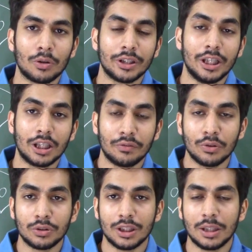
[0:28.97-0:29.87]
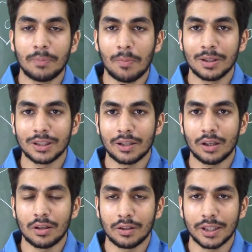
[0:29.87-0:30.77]
about the interviews in the public
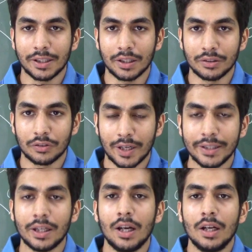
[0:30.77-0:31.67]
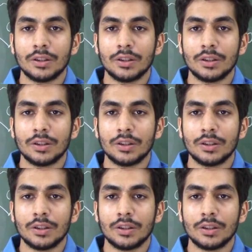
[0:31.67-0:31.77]
sector undertakings, right?